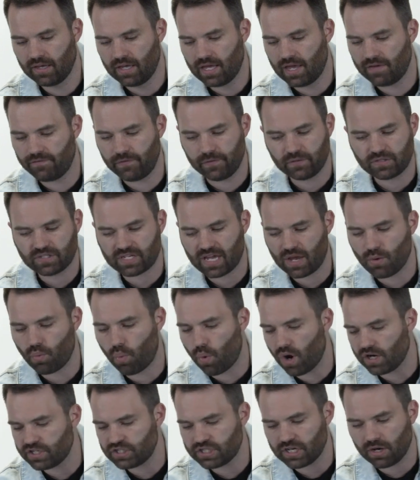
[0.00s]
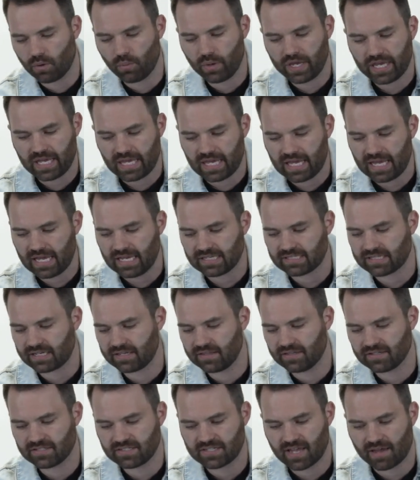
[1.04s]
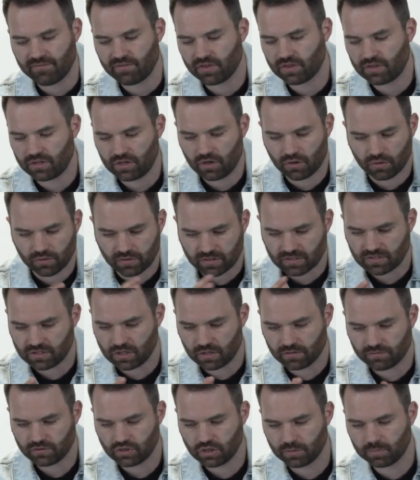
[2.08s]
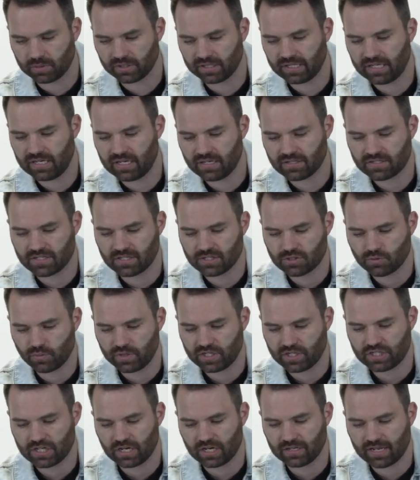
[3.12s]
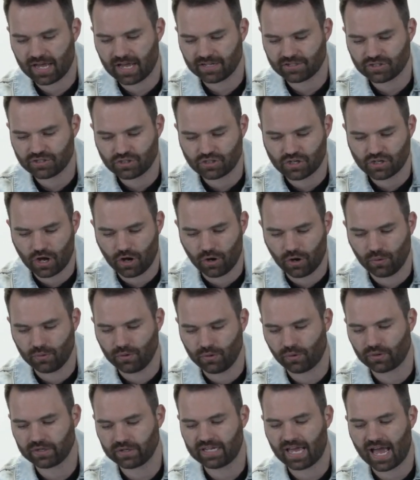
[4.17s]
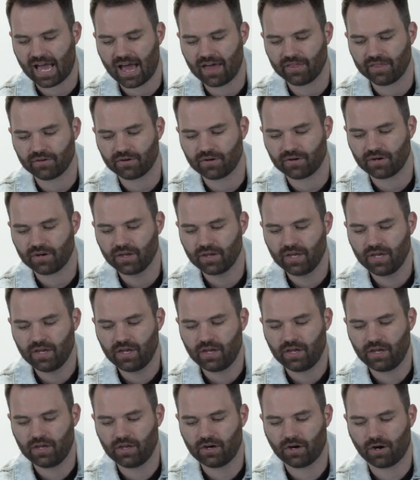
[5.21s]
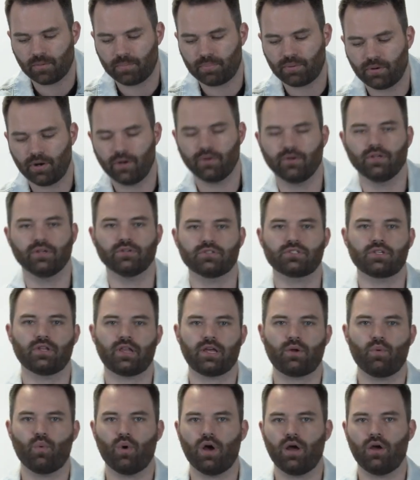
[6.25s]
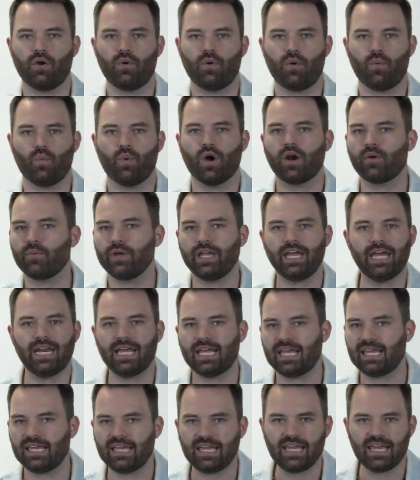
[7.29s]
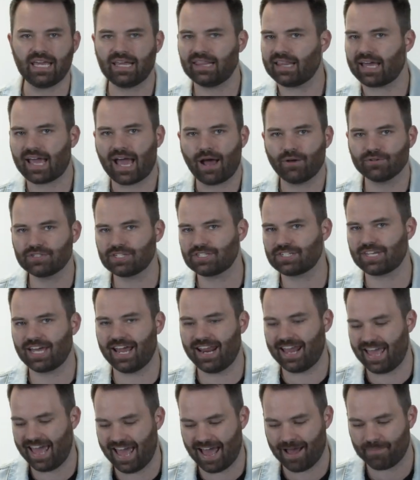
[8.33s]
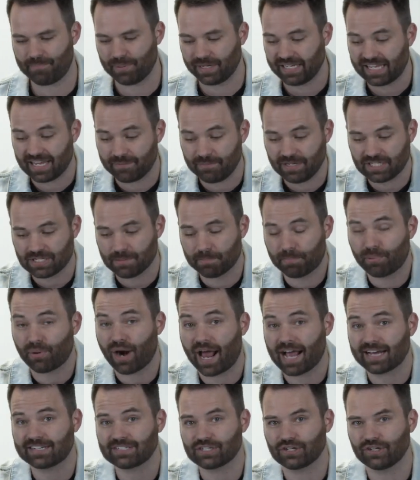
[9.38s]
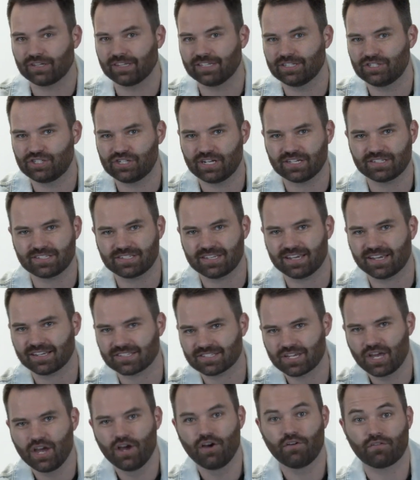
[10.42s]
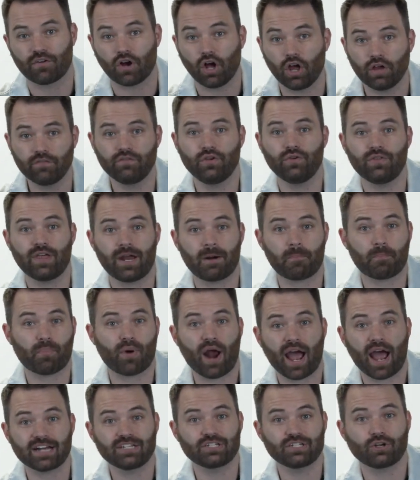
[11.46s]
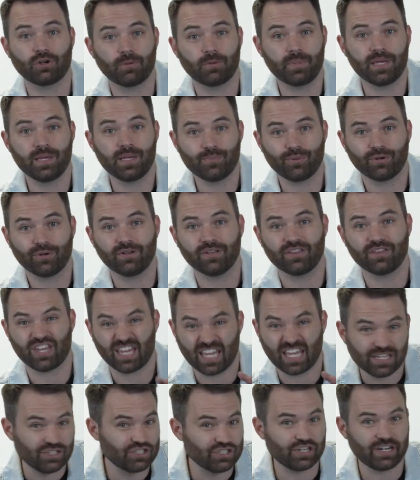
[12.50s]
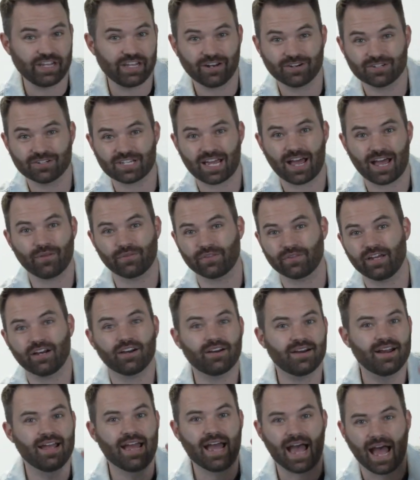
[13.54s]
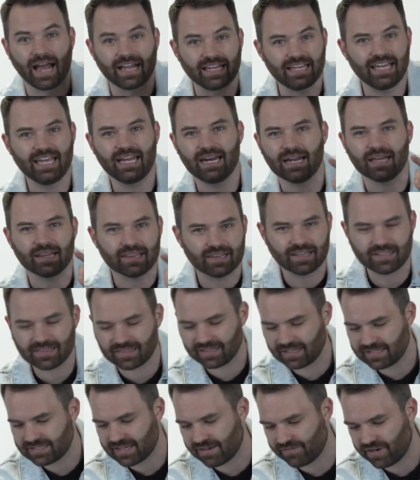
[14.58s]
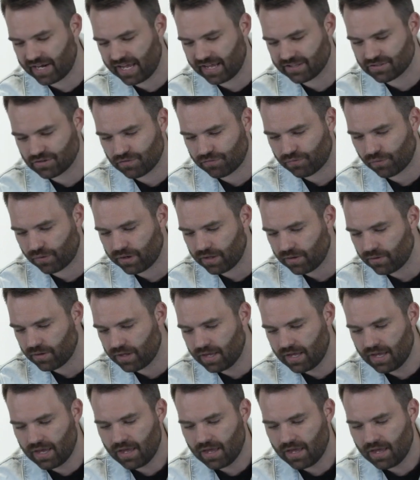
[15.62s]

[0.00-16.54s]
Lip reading: If you say, what shall we eat in the 7th year of this year of Jubilee, since we shall not sow nor gather in our produce? Like, what are we going to eat? Like, how is this going to happen? Give me some practical logistics. For all of you that are practical people, the engineers out there, I get it. Let's have an answer for you.